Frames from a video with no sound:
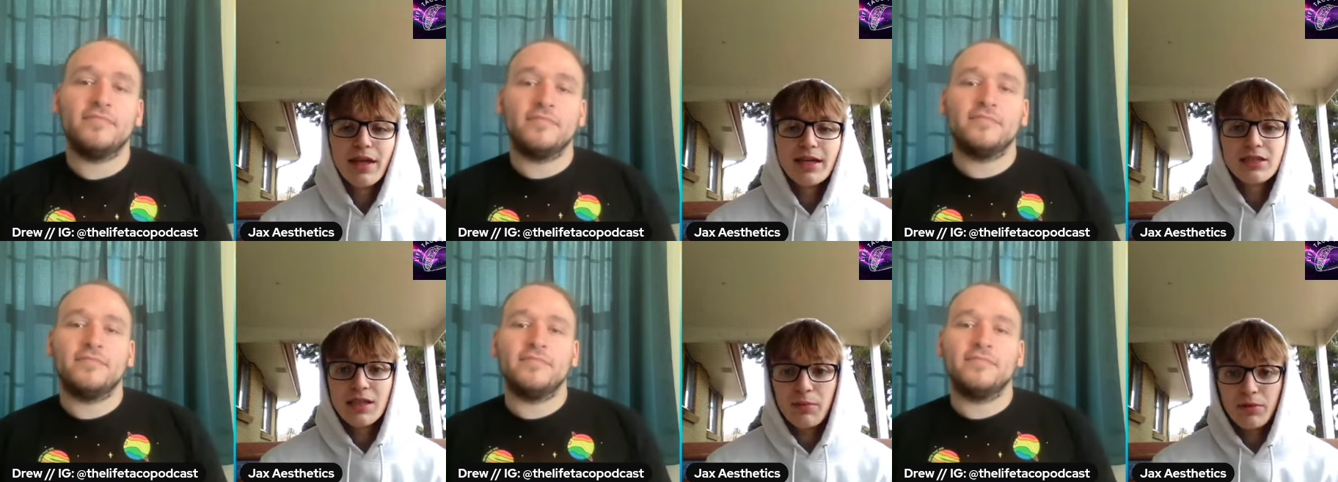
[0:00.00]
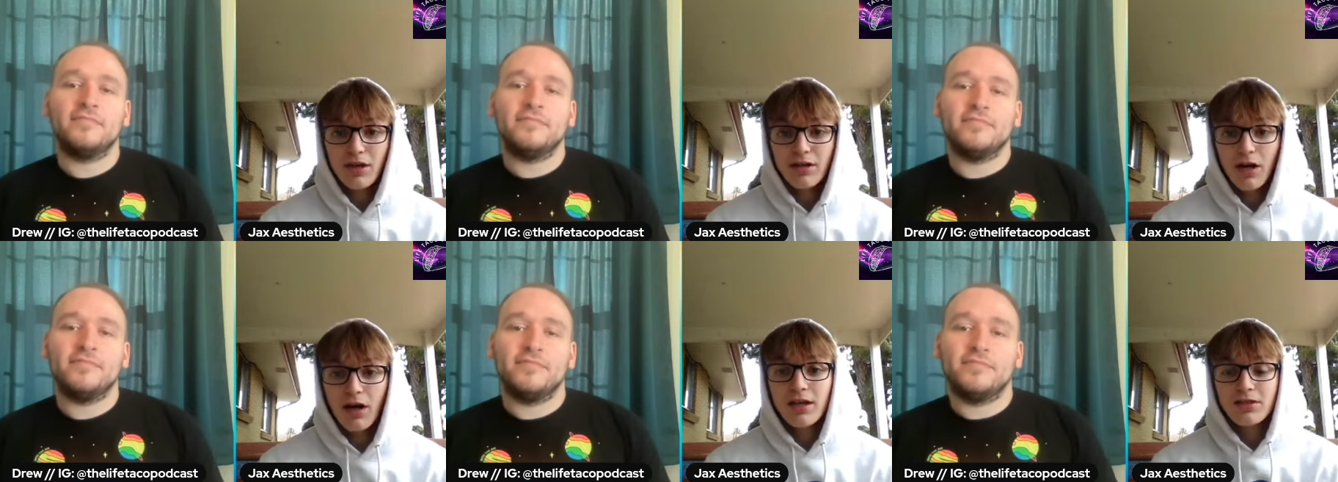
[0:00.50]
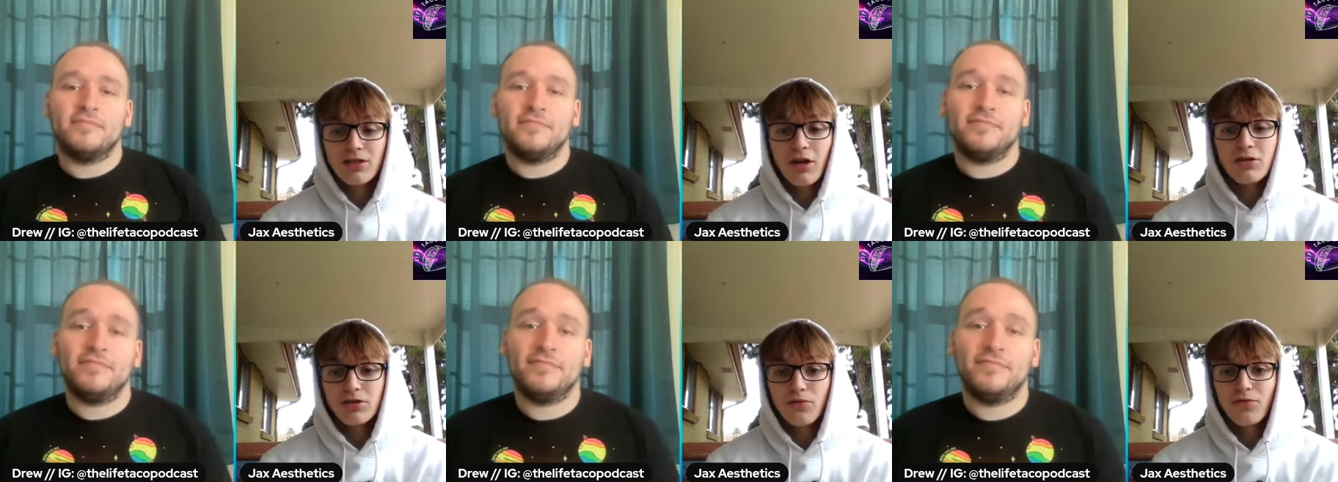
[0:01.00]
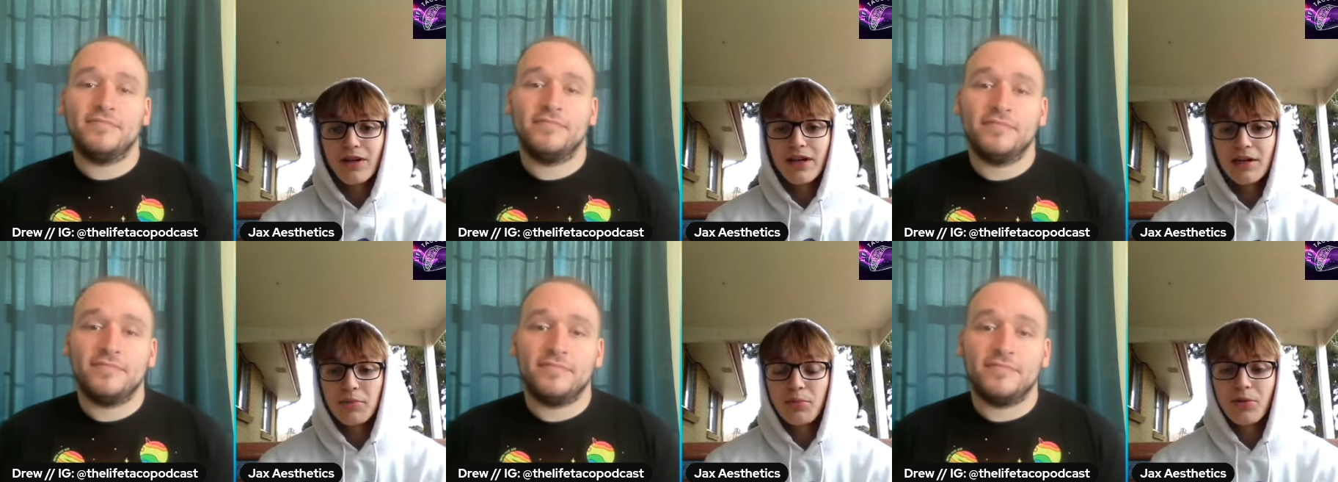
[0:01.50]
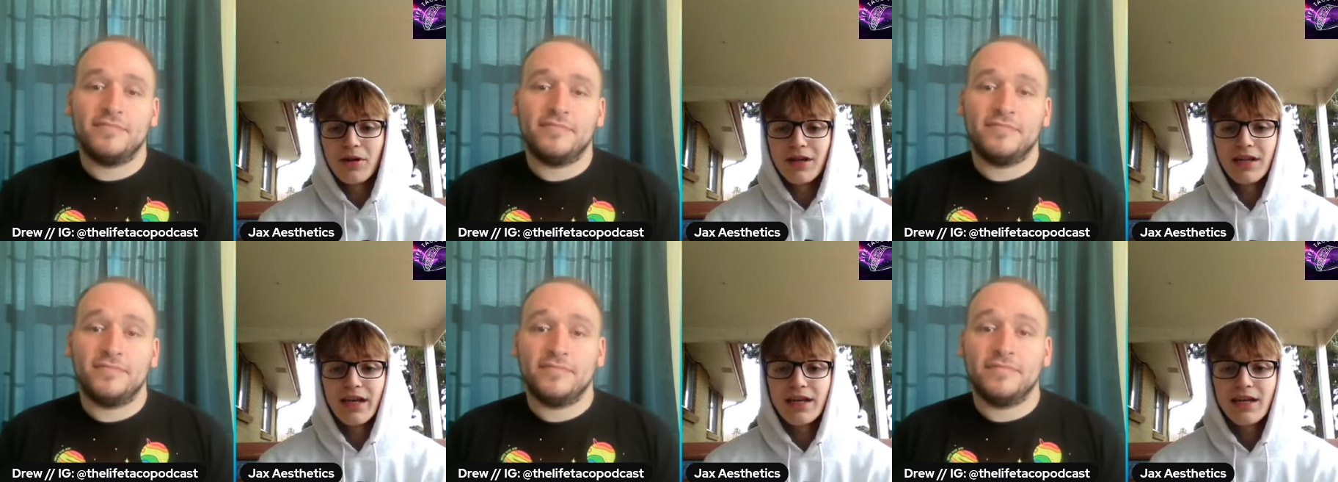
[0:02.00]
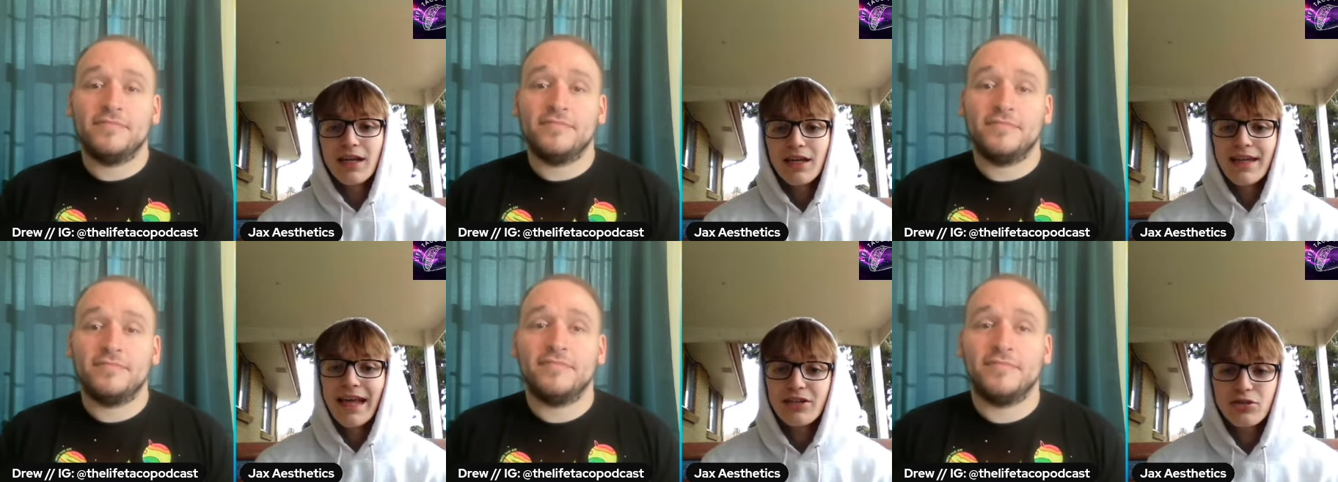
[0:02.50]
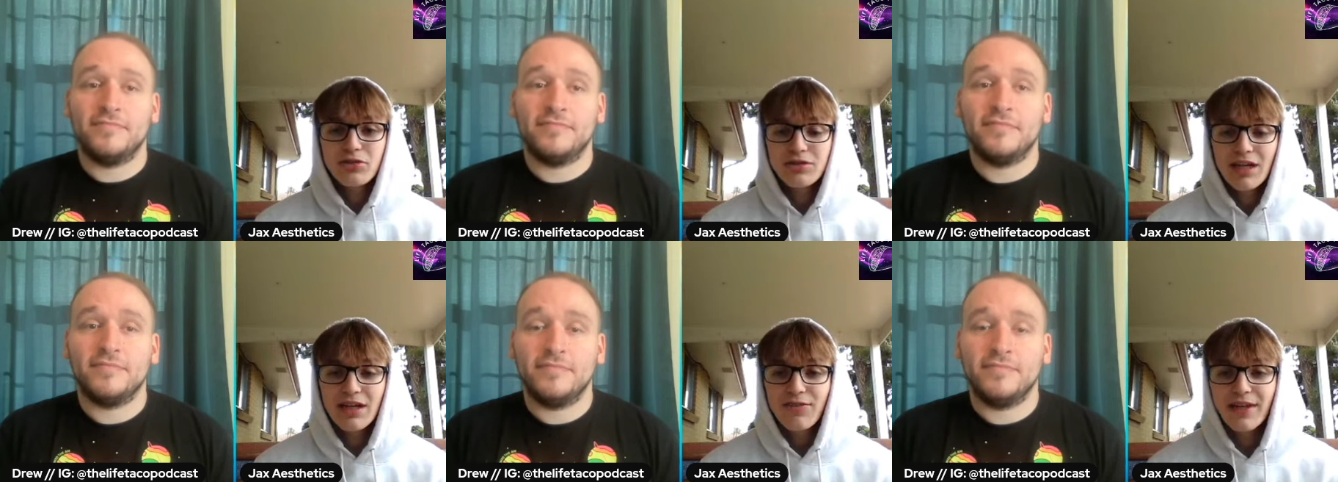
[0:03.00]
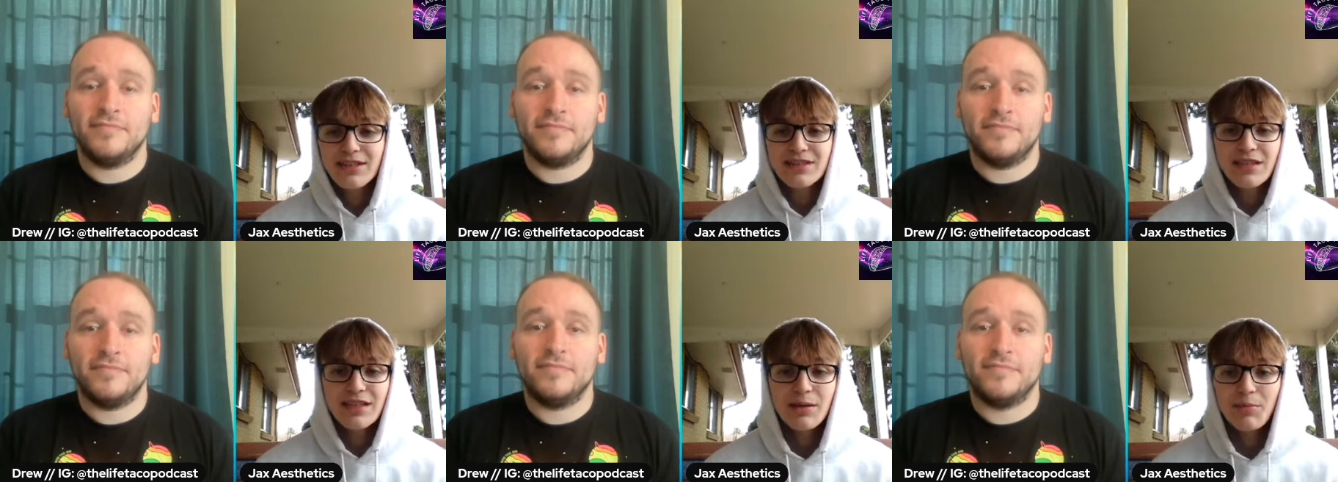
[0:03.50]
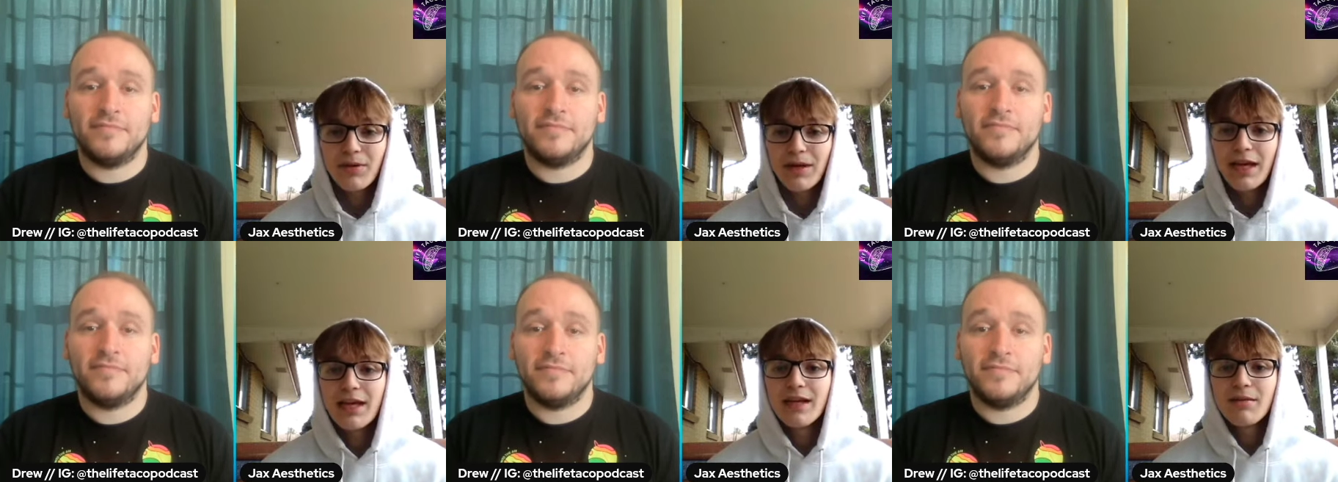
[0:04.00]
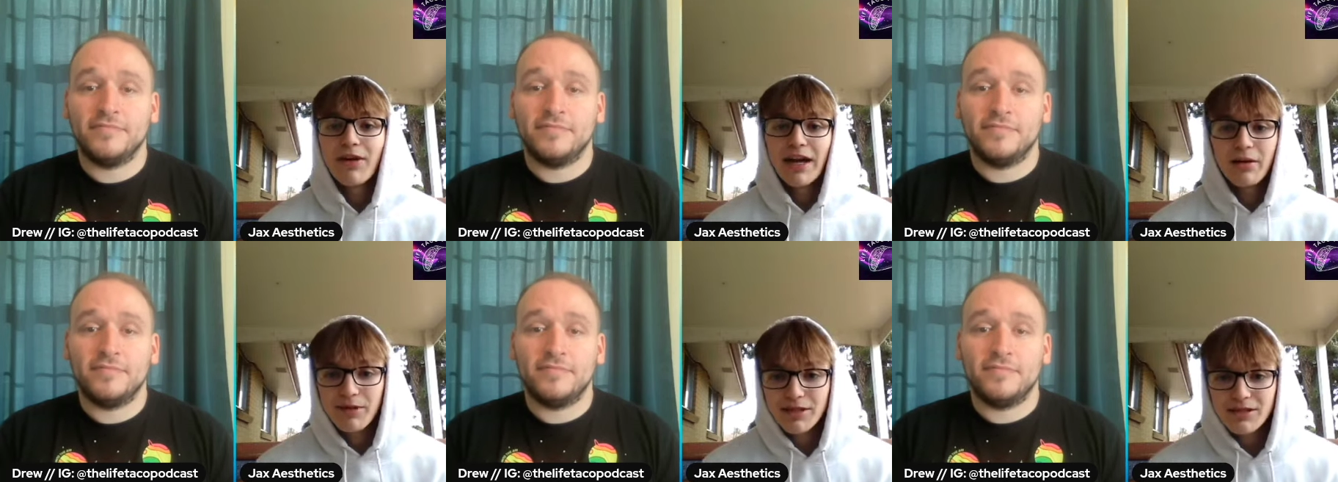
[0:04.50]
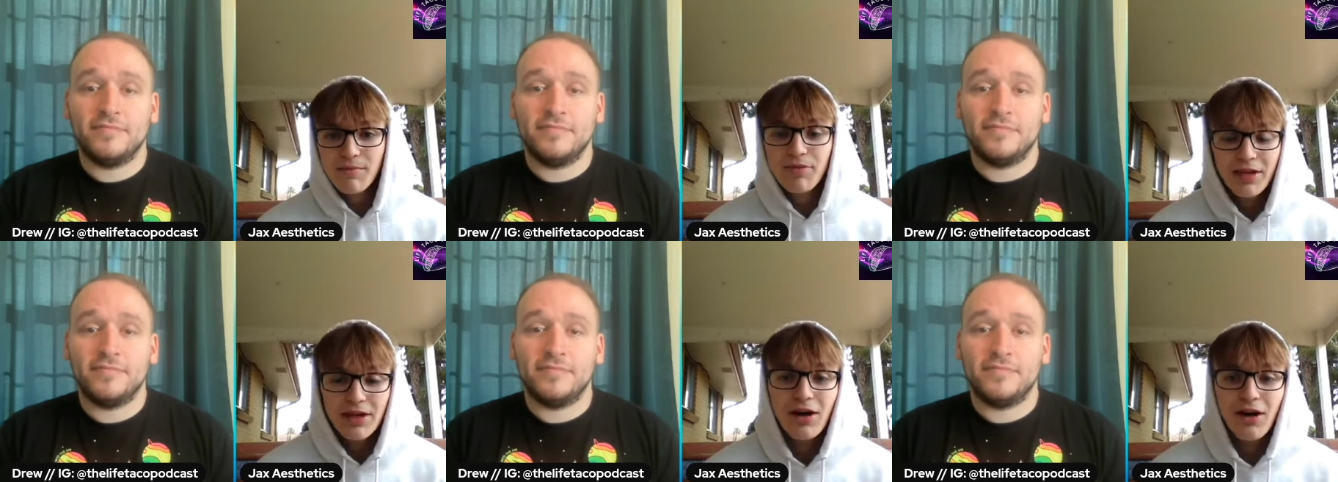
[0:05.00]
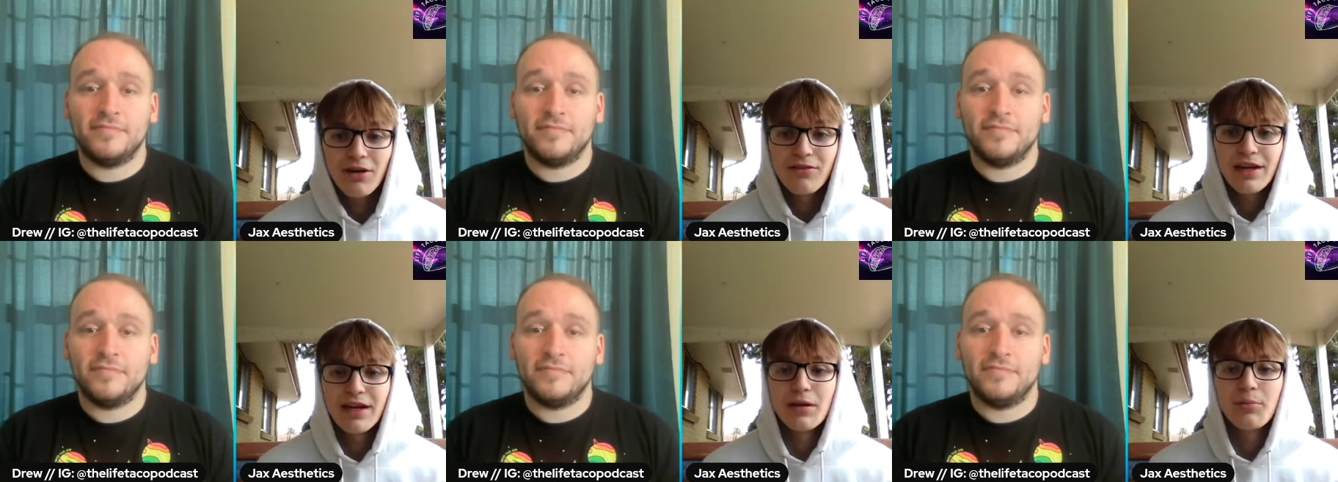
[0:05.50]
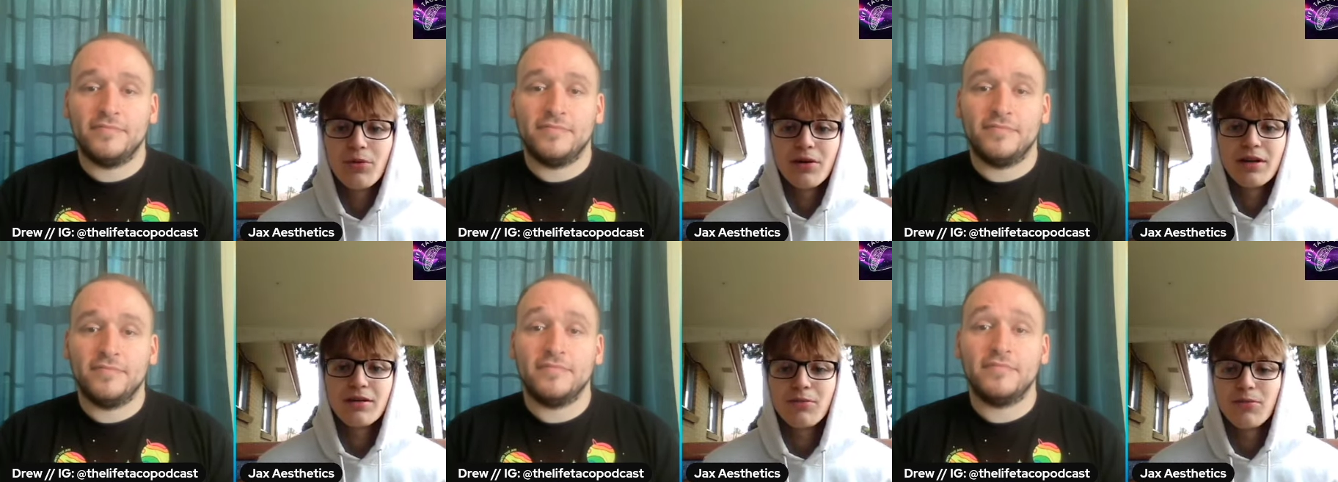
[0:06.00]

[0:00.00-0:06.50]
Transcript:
Speaker 1: Like sleep is also very important. Like natural stuff like sleep and vitamins are very important.